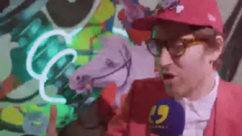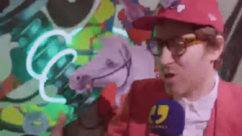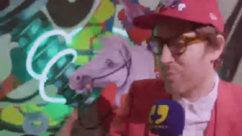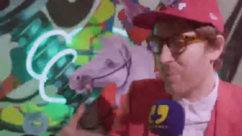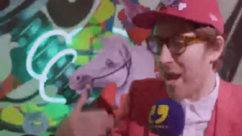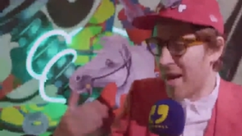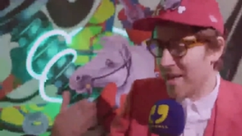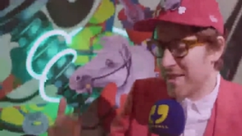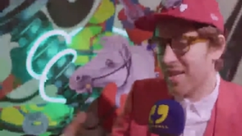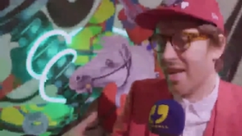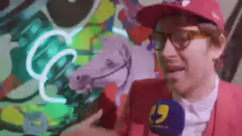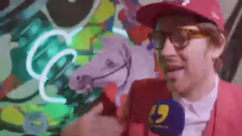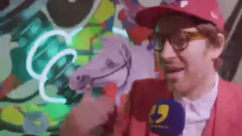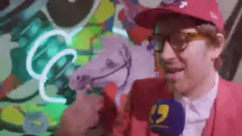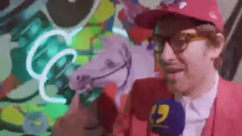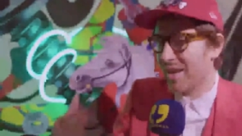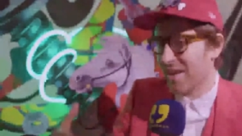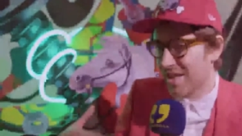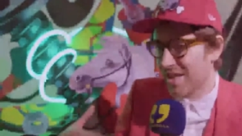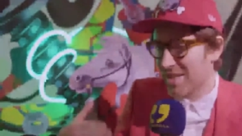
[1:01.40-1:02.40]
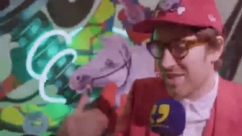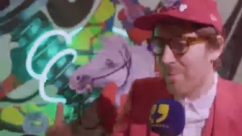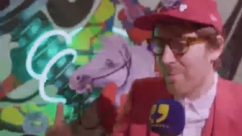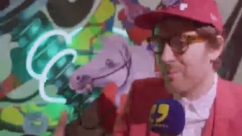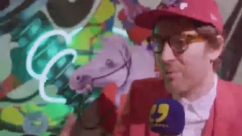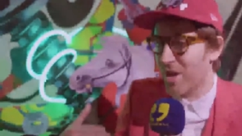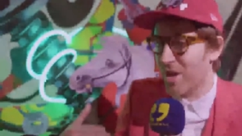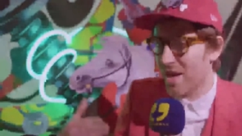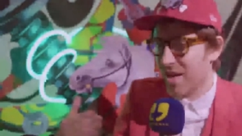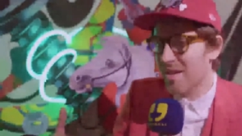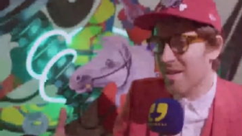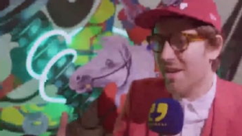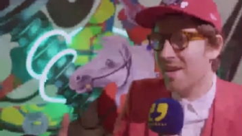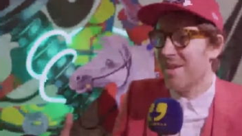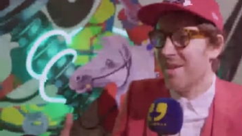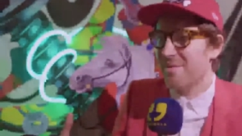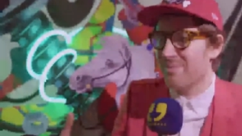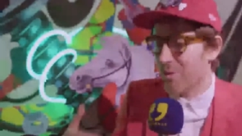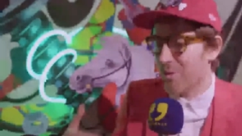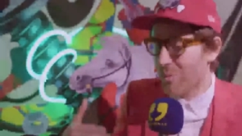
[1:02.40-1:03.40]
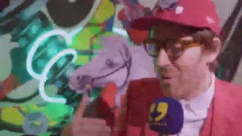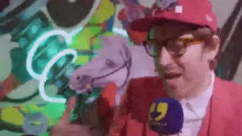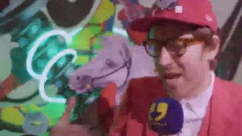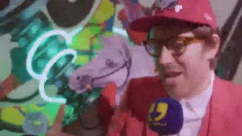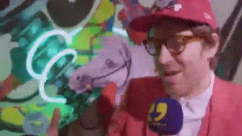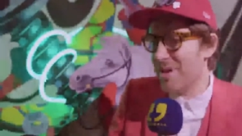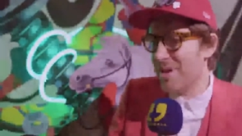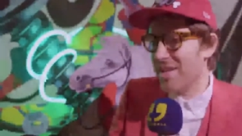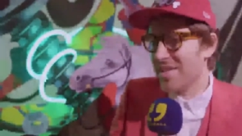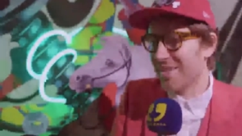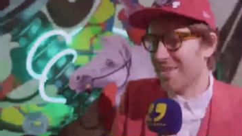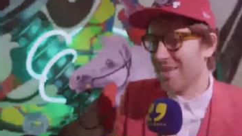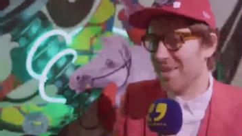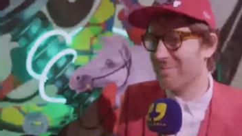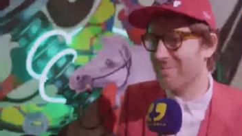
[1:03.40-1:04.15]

painting in a contemporary way, basically.